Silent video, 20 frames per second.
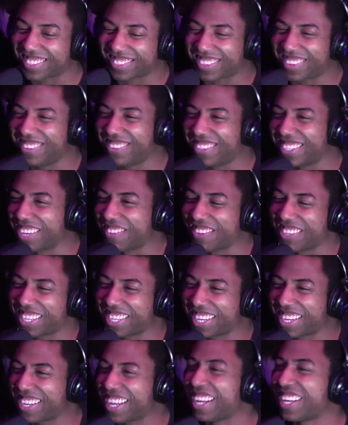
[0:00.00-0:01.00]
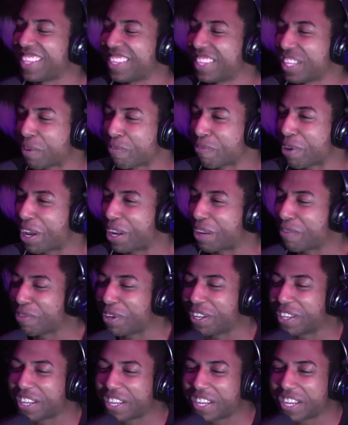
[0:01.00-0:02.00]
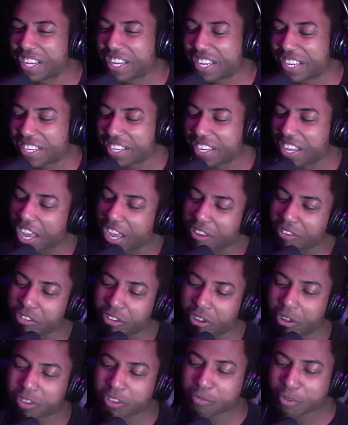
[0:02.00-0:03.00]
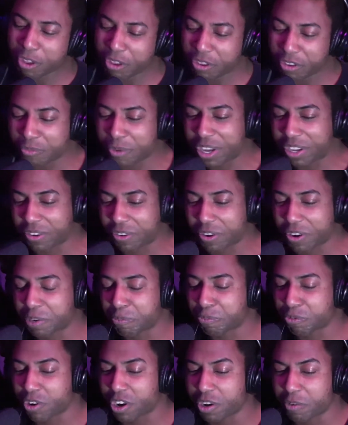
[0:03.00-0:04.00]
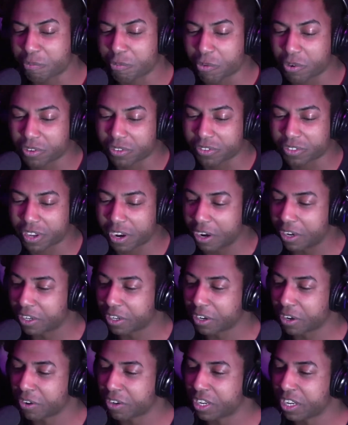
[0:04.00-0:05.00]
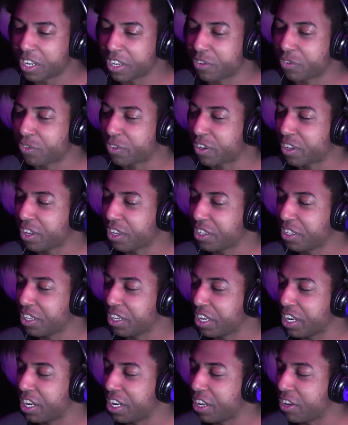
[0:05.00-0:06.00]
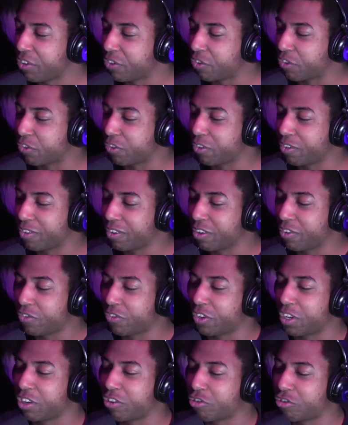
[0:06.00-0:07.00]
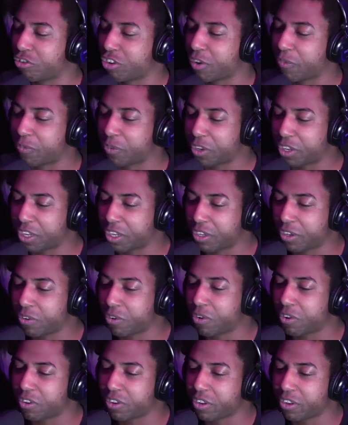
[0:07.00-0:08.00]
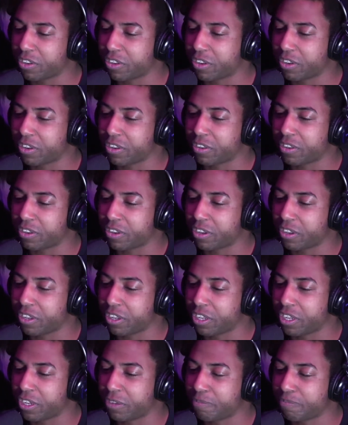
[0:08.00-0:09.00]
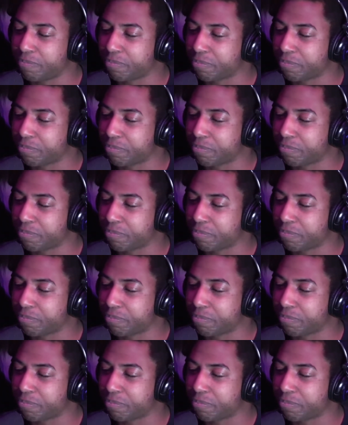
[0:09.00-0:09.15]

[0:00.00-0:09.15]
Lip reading: I only gave you like a day to think about it. But yeah. No, you make great points there. It is the scene shifting, or the